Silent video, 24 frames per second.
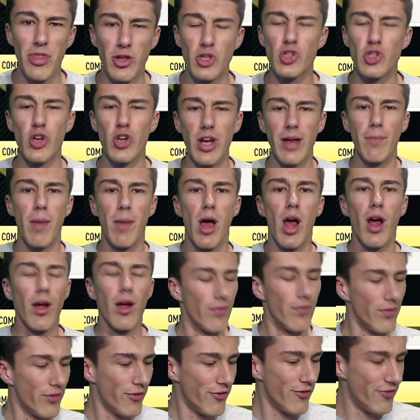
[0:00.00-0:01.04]
the stream,
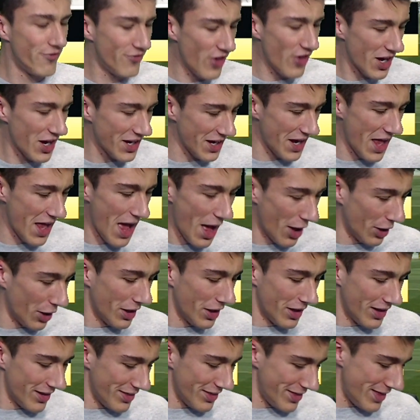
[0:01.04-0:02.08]
fucking hell,
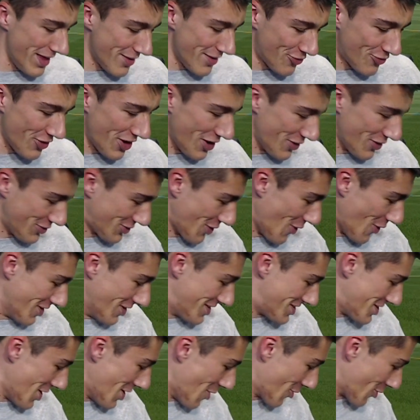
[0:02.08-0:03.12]
this video's going
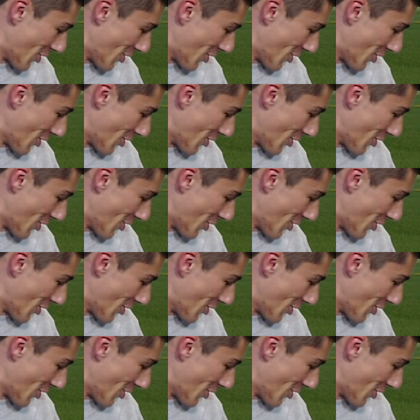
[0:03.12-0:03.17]
so